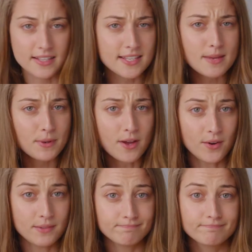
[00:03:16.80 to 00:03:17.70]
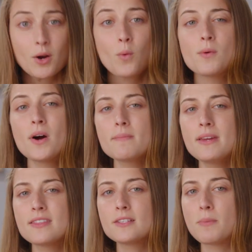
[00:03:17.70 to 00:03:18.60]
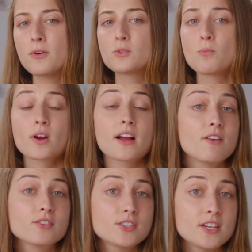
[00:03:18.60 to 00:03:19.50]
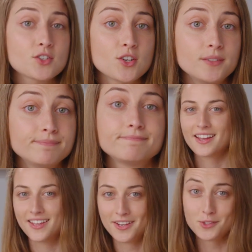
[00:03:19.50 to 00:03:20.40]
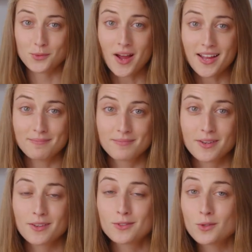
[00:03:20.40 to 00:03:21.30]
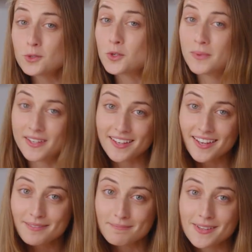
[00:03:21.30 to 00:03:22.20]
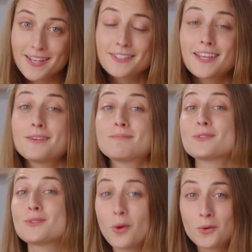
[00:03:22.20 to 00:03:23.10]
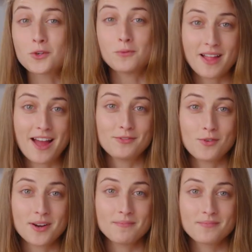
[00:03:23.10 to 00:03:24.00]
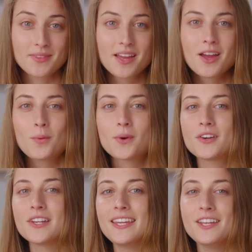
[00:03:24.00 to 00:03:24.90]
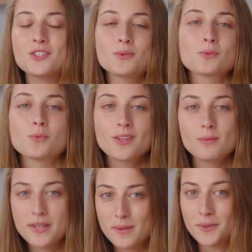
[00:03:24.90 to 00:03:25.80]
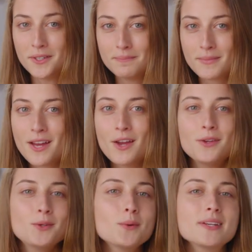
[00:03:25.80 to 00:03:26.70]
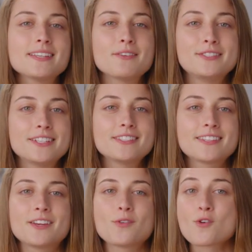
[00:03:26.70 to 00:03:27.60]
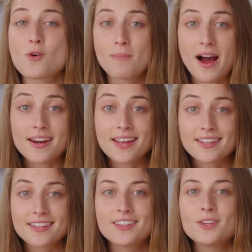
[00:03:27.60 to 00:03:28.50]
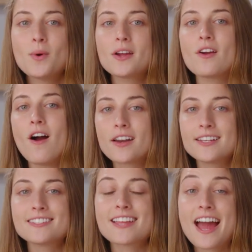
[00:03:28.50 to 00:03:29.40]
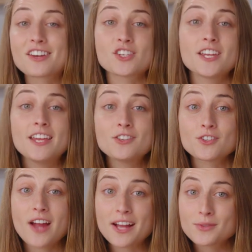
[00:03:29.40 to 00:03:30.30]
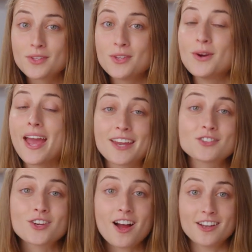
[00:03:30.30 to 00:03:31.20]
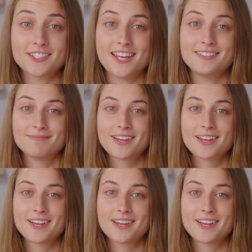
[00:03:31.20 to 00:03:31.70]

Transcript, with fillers: Let's keep it going. We want to make this post more conversational. Here's why. Social media is a social platform where you're engaging with real people. You don't want to sound distant or robotic. You want your audience to actually interact with you and your content.